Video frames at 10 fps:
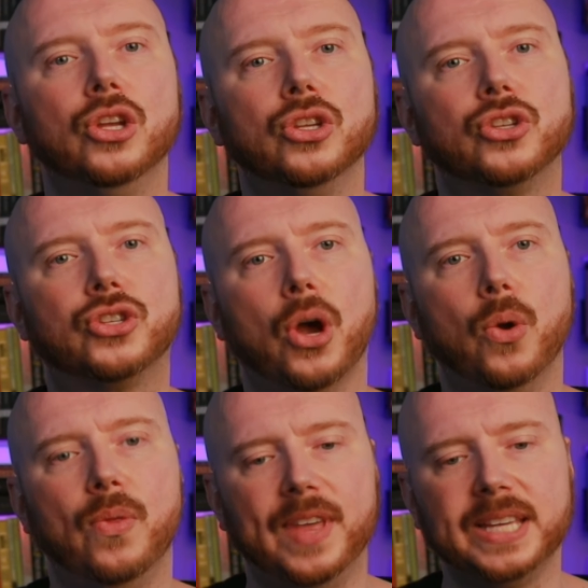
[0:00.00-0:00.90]

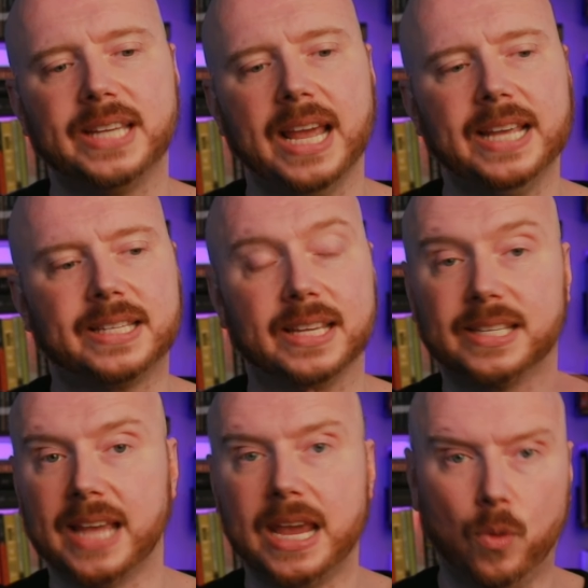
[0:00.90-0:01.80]
So, this is the
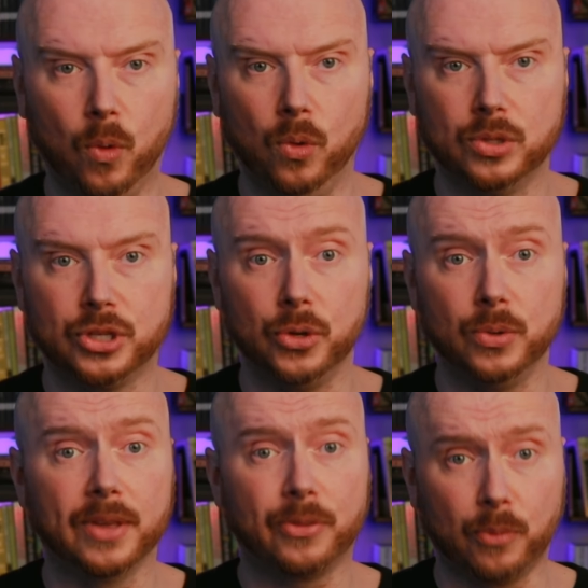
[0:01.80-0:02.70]
sequel to
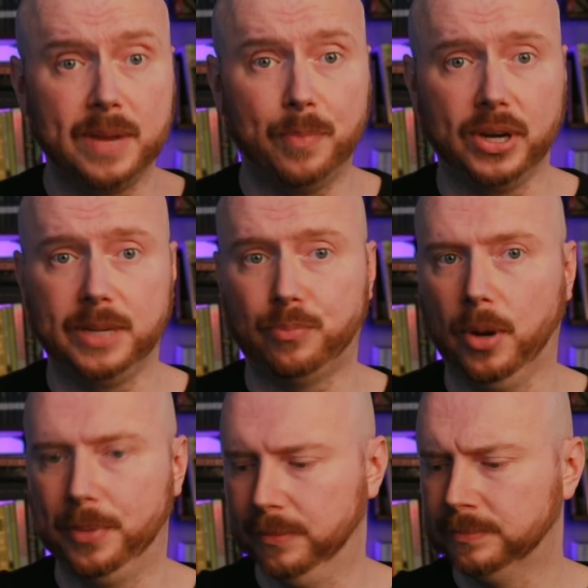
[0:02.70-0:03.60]
The Three Body
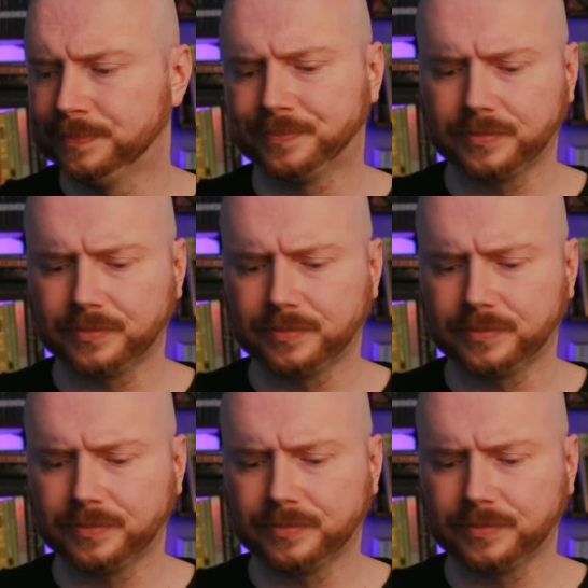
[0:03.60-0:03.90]
Problem.